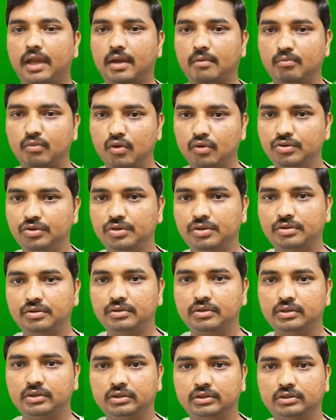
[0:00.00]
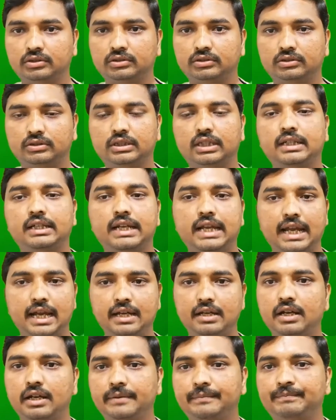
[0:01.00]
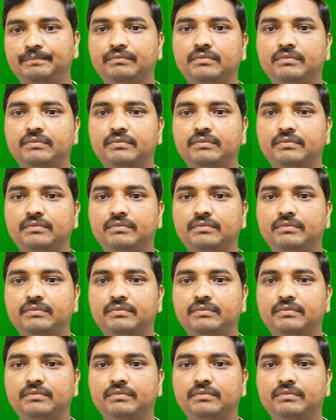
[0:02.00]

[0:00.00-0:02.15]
about the data,